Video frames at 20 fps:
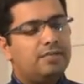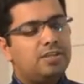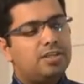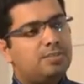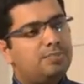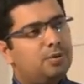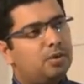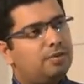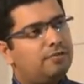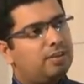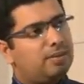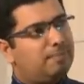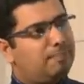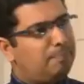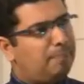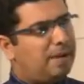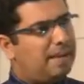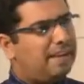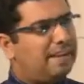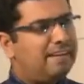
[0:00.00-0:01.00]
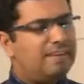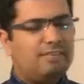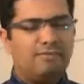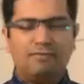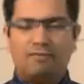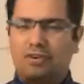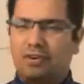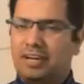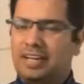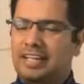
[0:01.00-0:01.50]
There's beautiful pen,
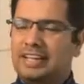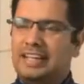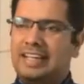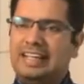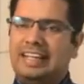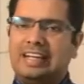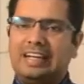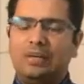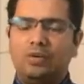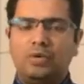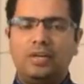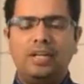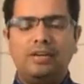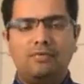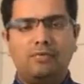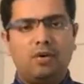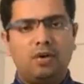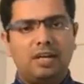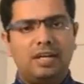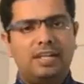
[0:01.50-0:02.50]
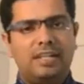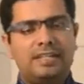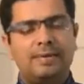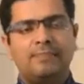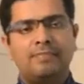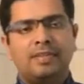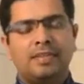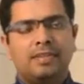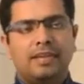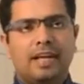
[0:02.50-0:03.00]
wallet, including wallet.
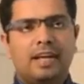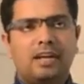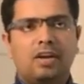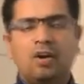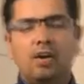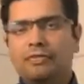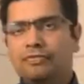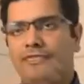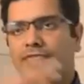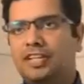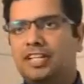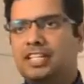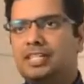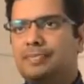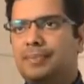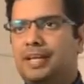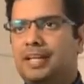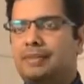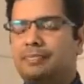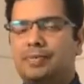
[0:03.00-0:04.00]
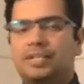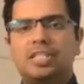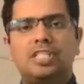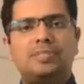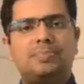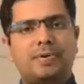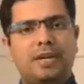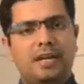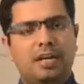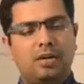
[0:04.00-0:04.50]
There are a lot of things being
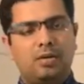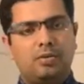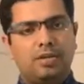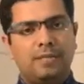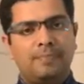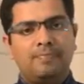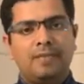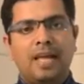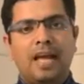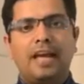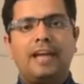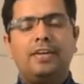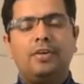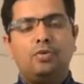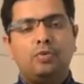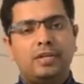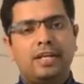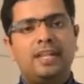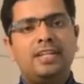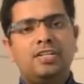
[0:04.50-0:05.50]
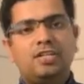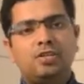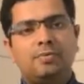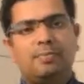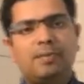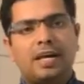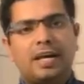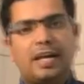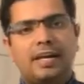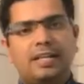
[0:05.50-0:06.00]
spread out. And you tend to
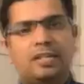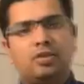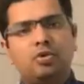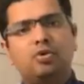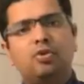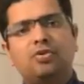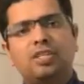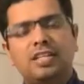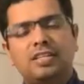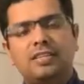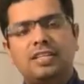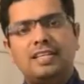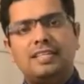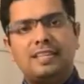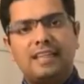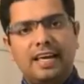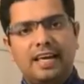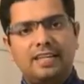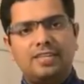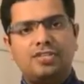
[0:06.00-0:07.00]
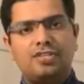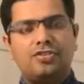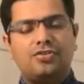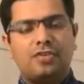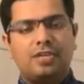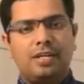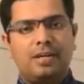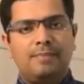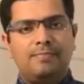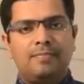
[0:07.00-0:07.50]
buy 2 to 3 things
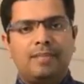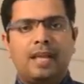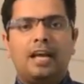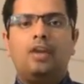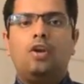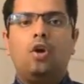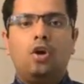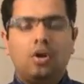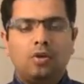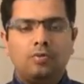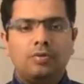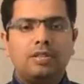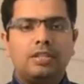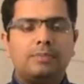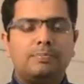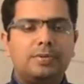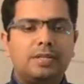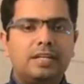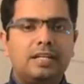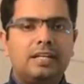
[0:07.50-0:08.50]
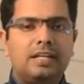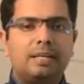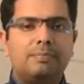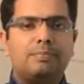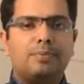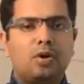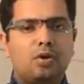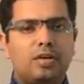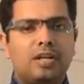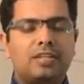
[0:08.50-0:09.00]
extra along with the particular
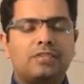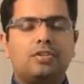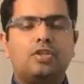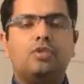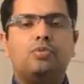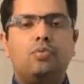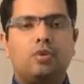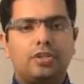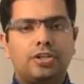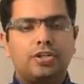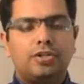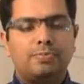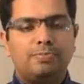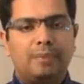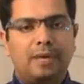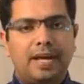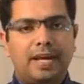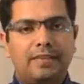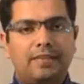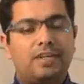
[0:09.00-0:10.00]
product that you wanted to buy.